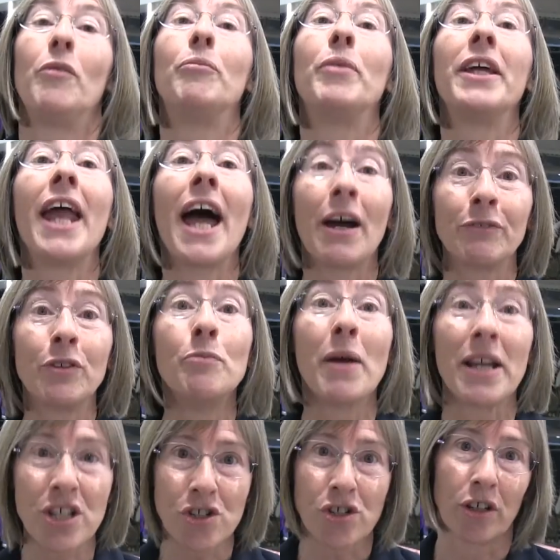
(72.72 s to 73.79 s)
be an
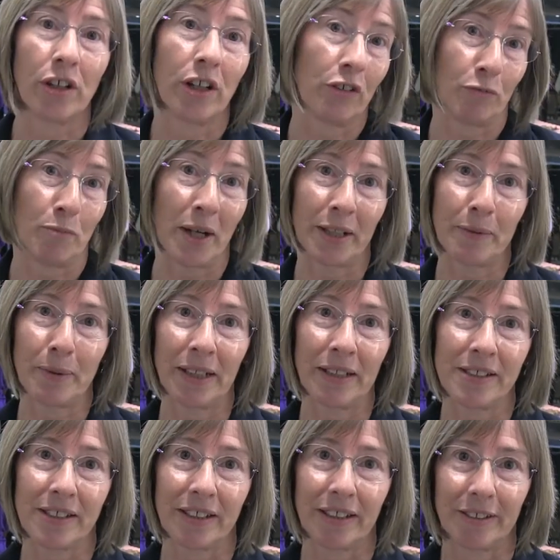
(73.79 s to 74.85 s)
affirmation of my
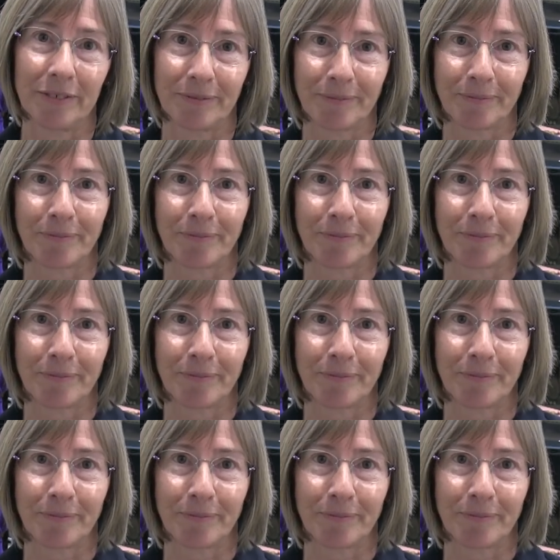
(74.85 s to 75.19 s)
ability.